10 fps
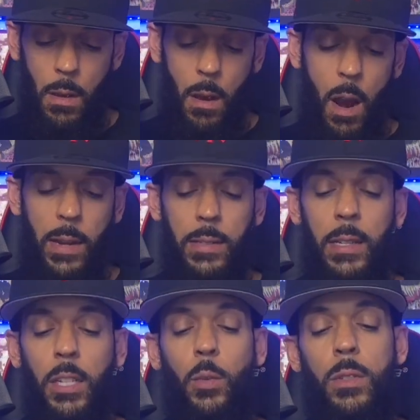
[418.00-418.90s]
All right, this
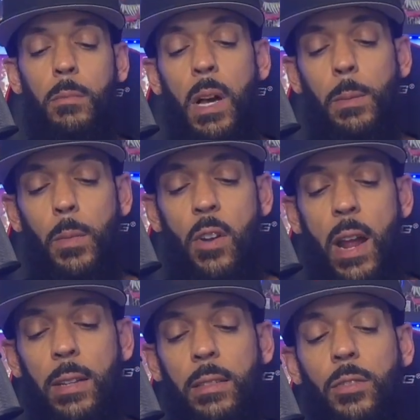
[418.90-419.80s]
next one is Miles
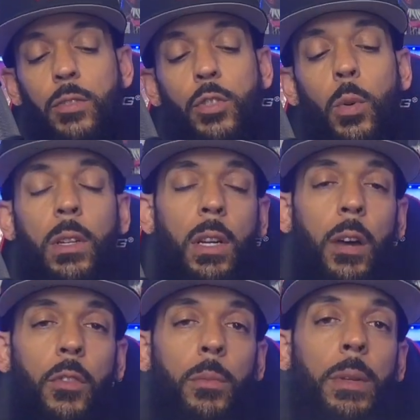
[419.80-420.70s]
Morales, Issue 20,
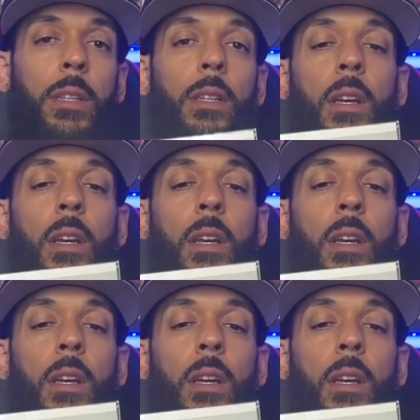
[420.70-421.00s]
cover B.